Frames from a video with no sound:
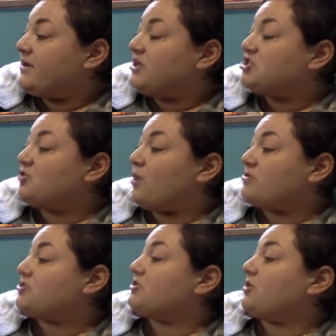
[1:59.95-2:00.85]
She
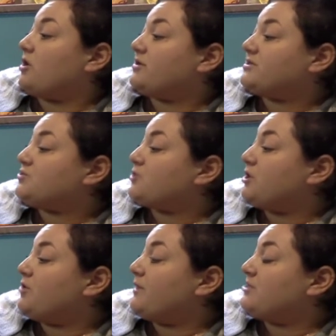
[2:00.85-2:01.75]
watched the gardens
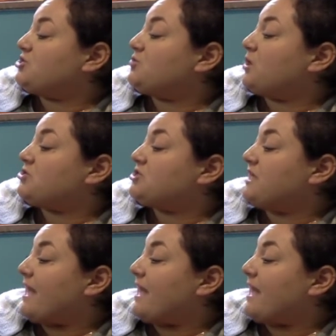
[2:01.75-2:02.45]
grow and she watched the